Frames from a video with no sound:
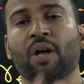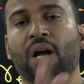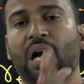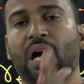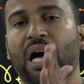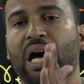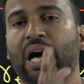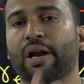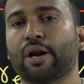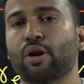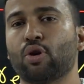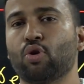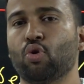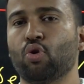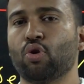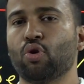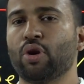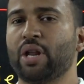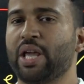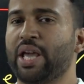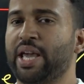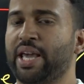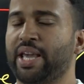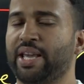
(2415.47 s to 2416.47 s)
are
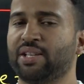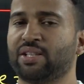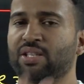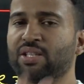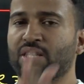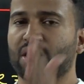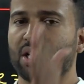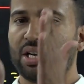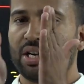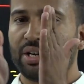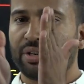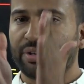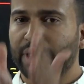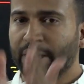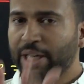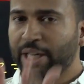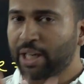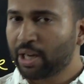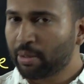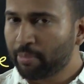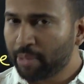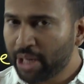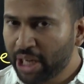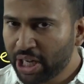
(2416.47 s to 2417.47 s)
known as
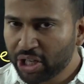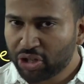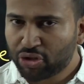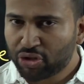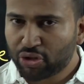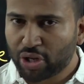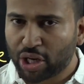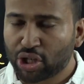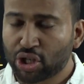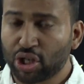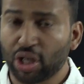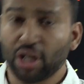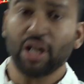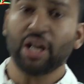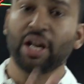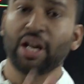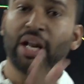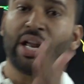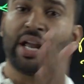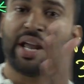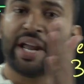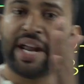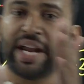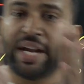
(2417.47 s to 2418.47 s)
determinate
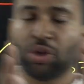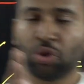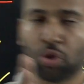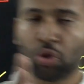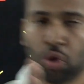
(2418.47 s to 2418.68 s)
structure, and